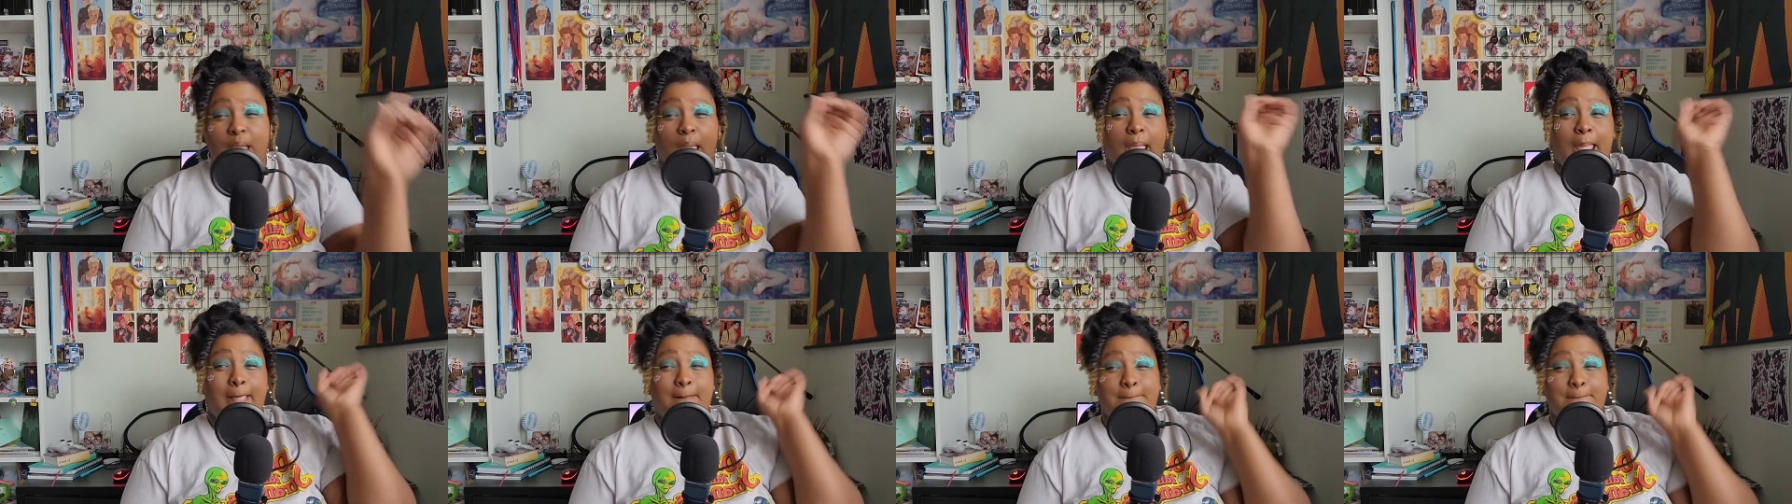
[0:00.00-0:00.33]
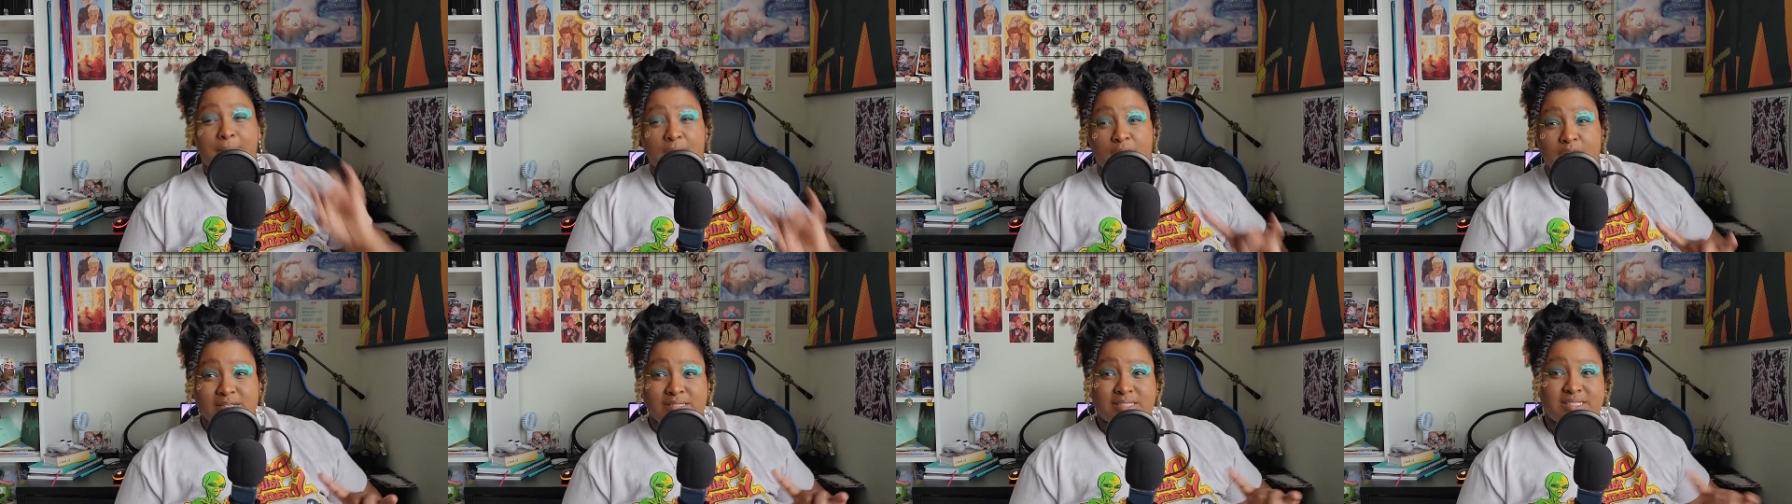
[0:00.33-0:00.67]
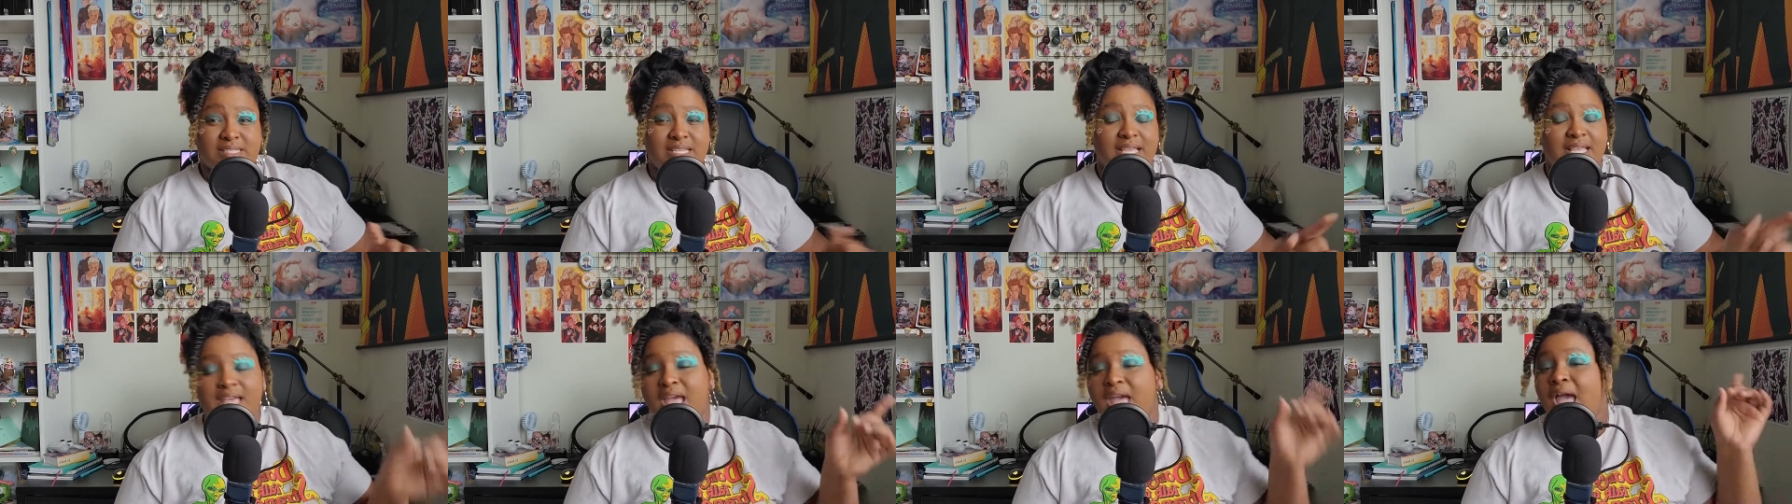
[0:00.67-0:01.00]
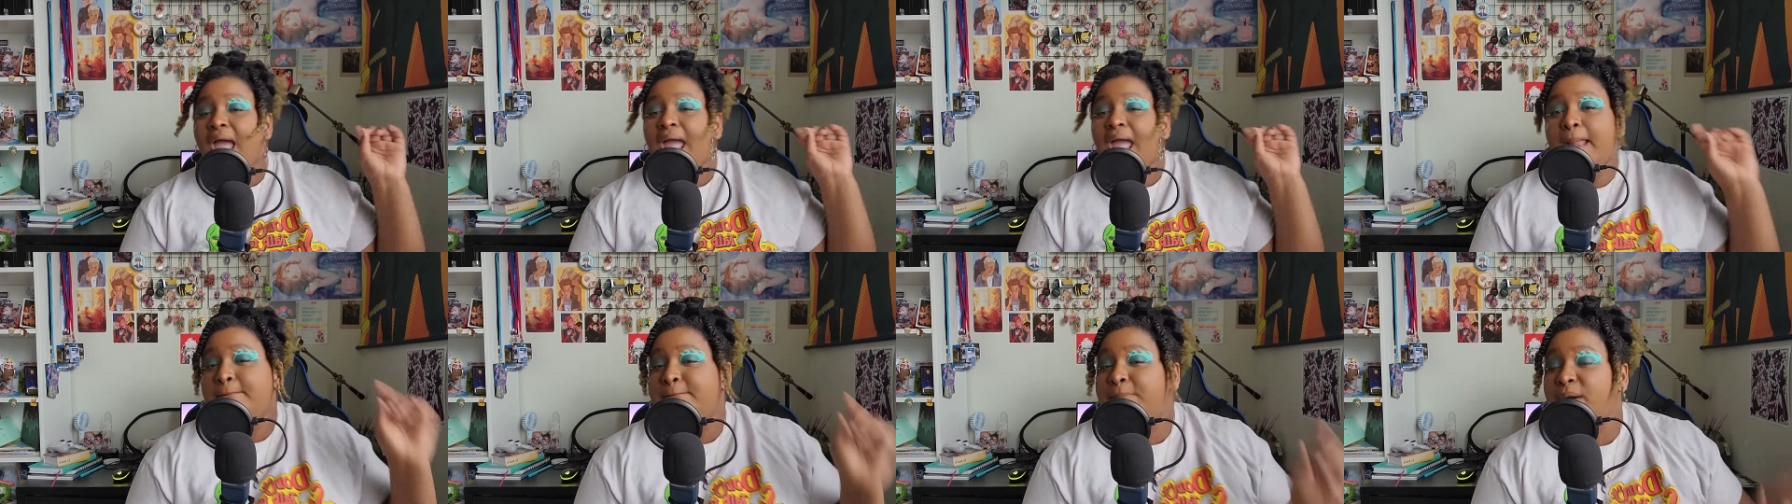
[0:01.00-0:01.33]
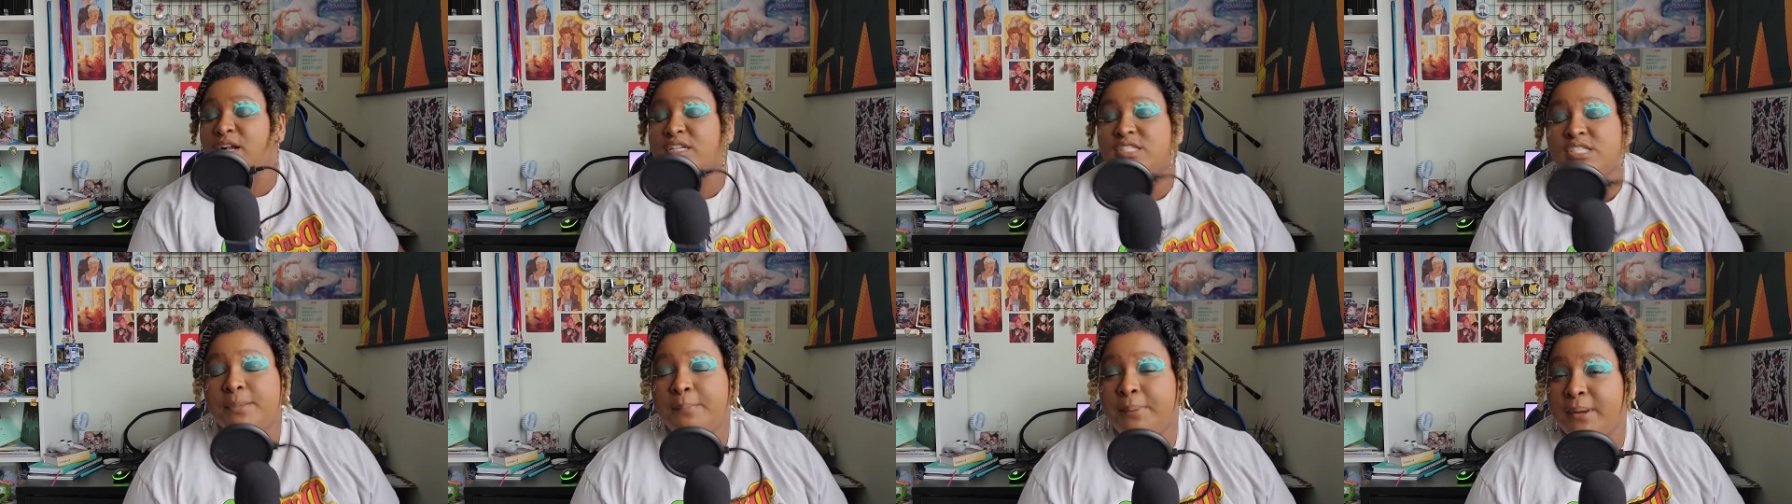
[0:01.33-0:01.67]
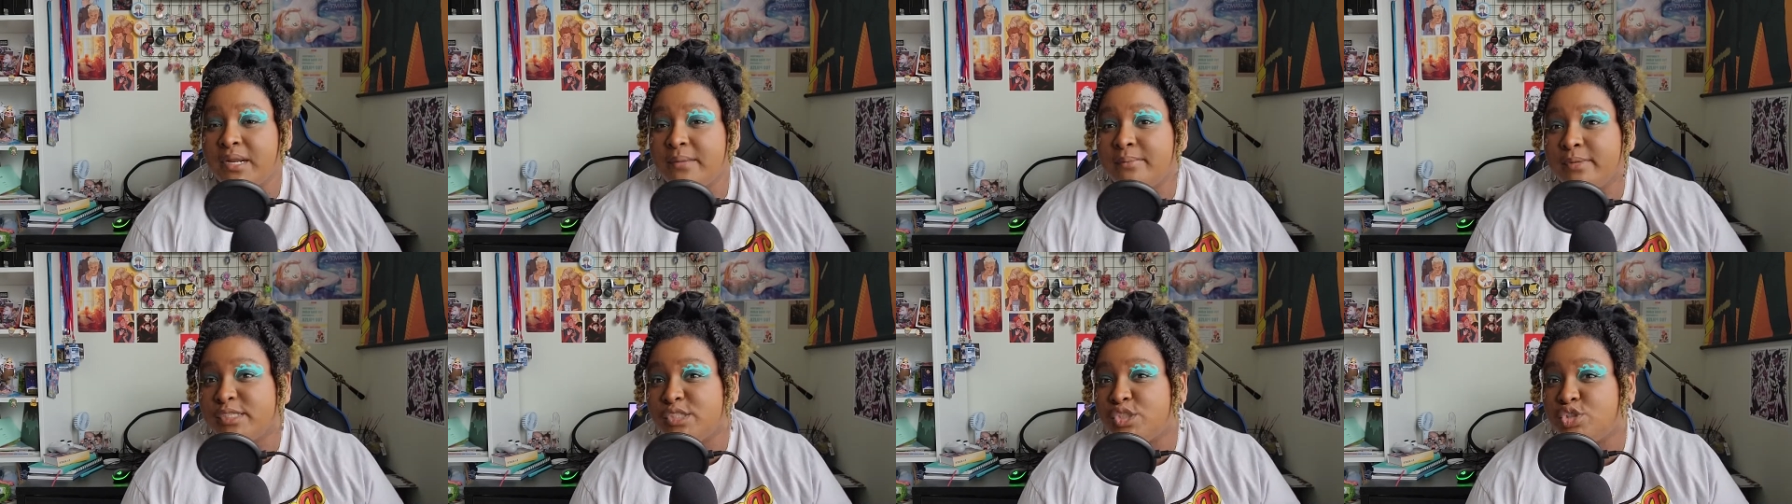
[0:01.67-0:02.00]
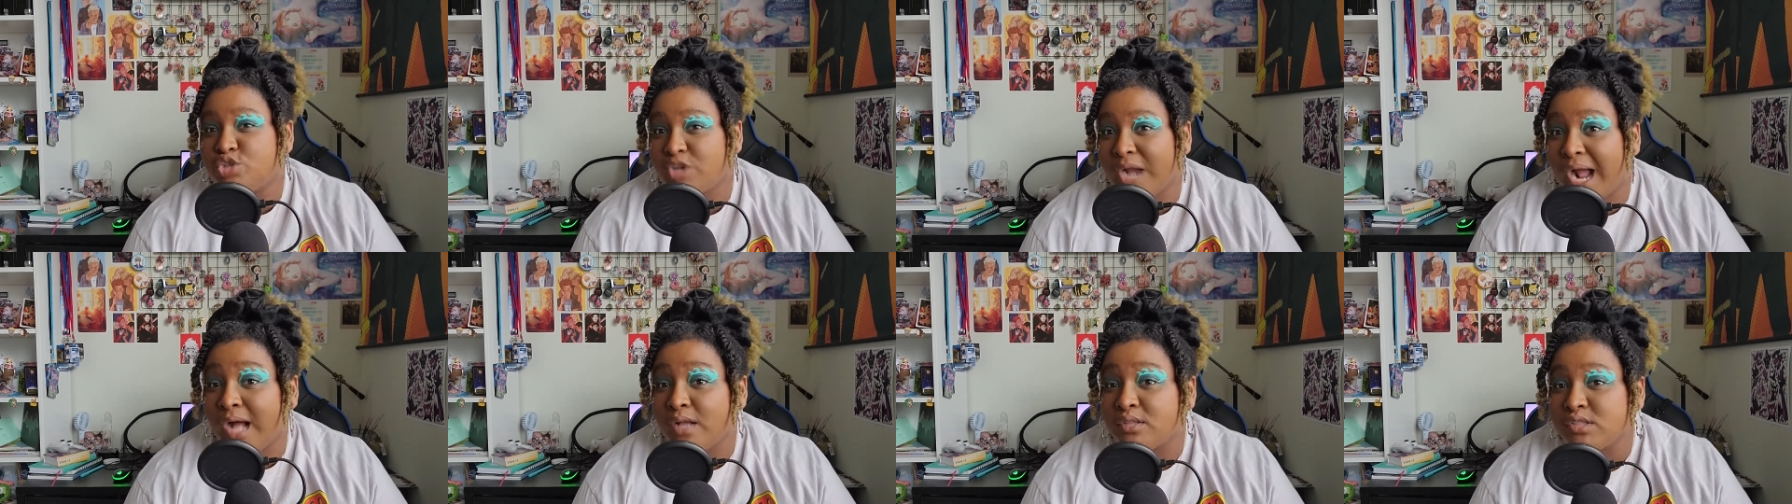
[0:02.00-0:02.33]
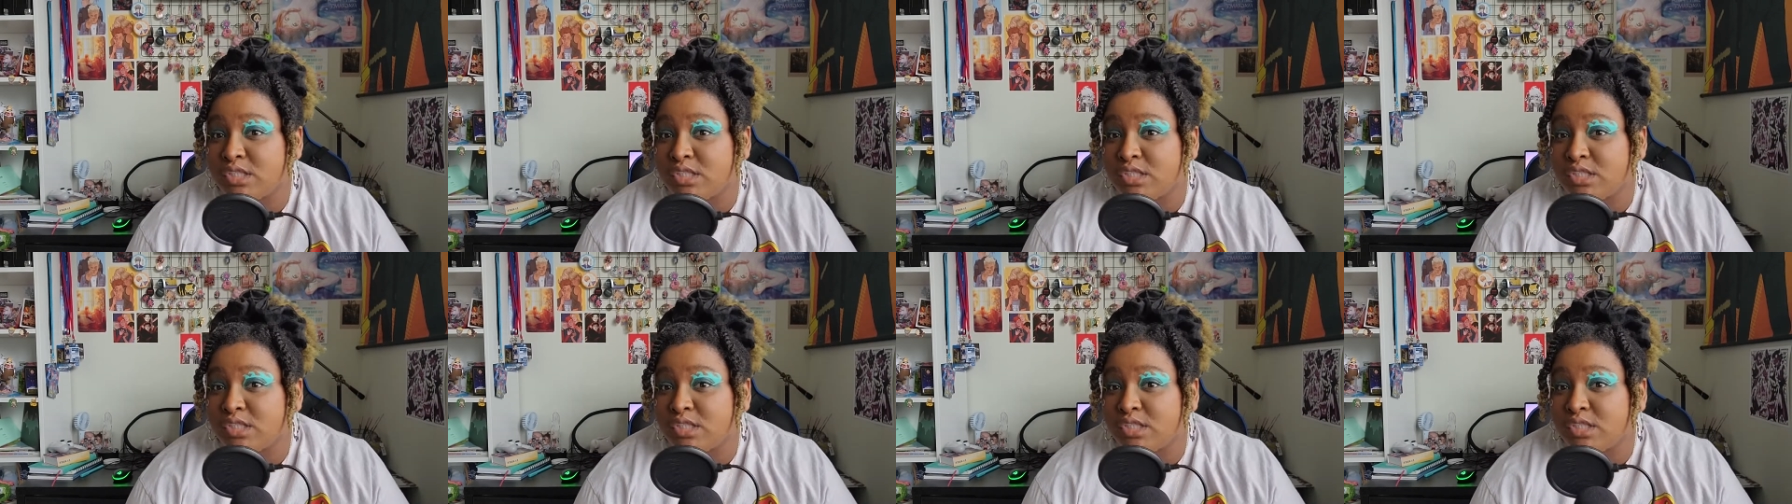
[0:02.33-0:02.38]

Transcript: and Percy. And Percy pretty much drowns